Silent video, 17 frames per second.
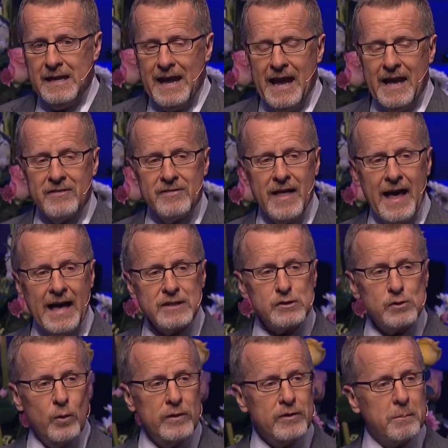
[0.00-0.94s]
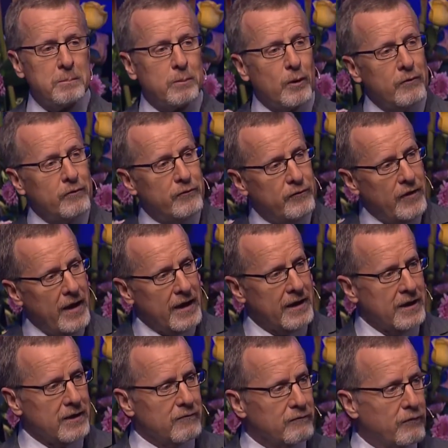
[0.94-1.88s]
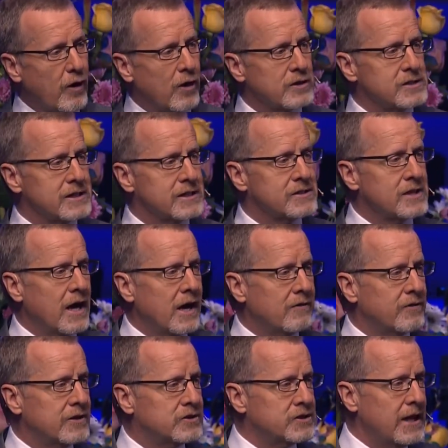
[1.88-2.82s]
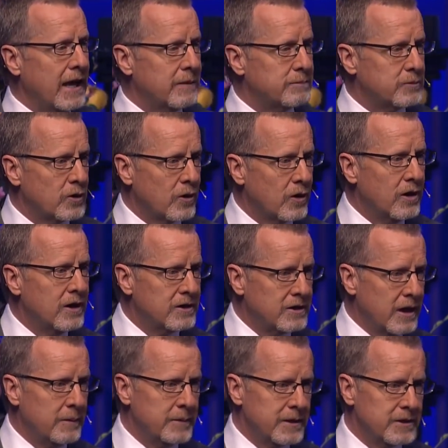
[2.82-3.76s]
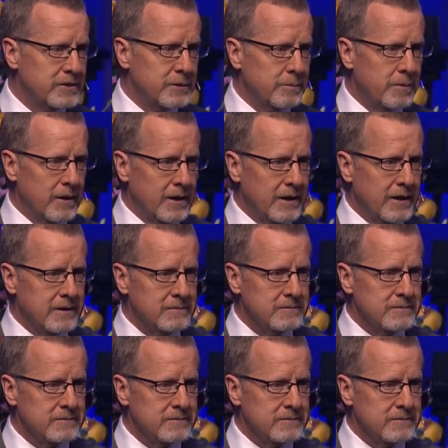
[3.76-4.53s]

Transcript: And that's when the prophetic verses of the chapter come into play.